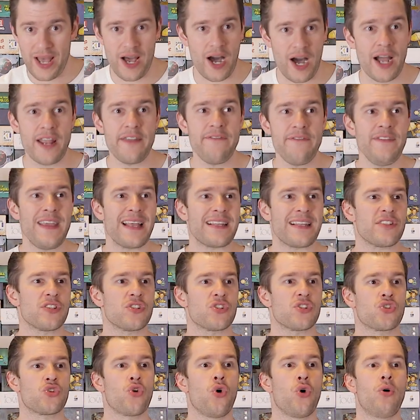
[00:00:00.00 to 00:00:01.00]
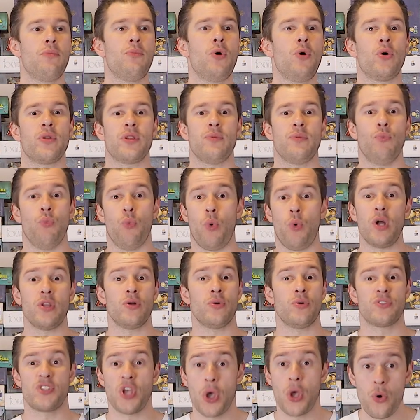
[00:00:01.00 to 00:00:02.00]
I've yet to score more than one
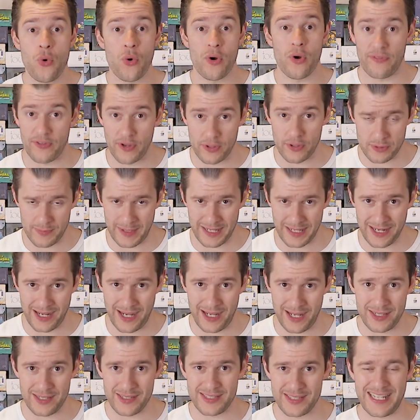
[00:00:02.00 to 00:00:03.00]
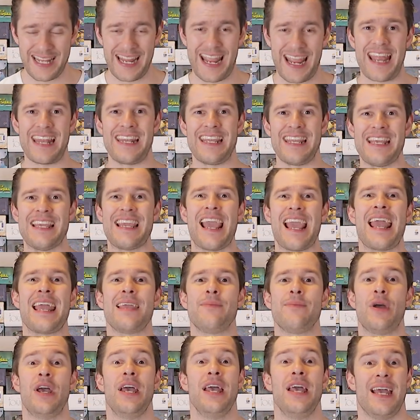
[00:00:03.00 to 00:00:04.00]
or two of those Mancalas in any
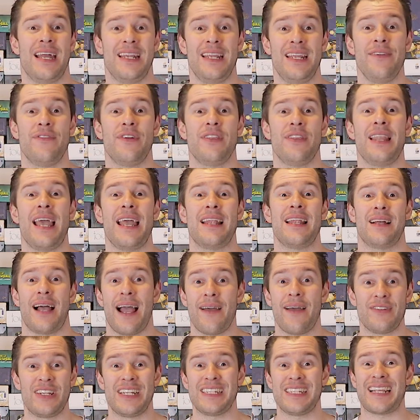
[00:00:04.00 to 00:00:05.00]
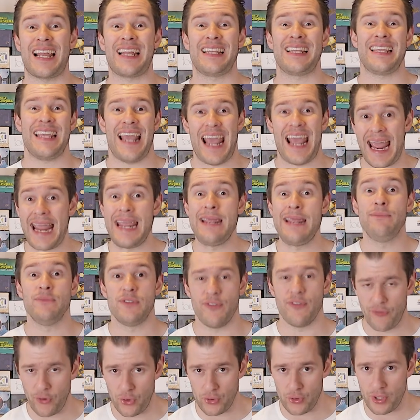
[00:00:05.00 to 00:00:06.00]
game, and even then I haven't exactly
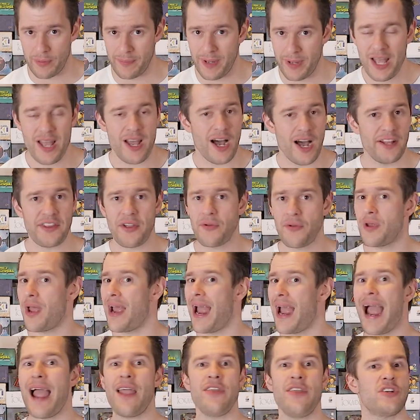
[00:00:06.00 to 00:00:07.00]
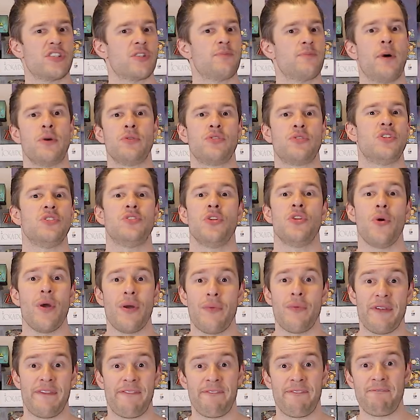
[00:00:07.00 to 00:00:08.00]
aimed for them. I don't know how you're supposed to do
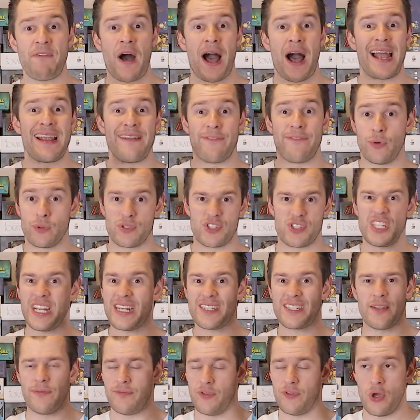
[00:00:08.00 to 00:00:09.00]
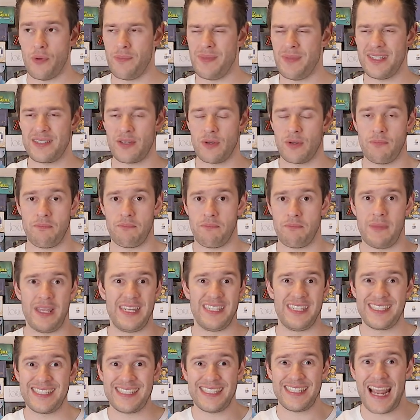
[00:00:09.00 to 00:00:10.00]
it with 5 or 6 of them, it's
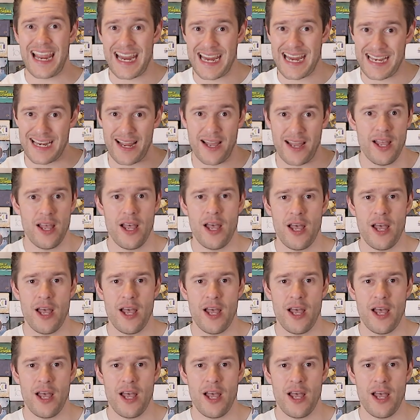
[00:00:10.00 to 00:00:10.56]
insane.